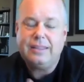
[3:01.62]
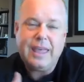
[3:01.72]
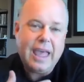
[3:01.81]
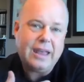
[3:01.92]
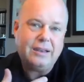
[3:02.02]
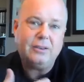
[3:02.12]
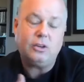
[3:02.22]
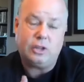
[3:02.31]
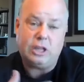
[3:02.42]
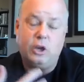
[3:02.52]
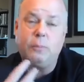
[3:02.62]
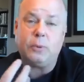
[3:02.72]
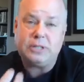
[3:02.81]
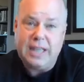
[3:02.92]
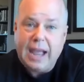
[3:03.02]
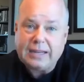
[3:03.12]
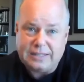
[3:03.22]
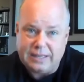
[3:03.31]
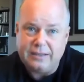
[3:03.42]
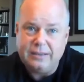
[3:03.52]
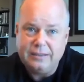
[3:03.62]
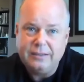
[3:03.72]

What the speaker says: then that you're protected,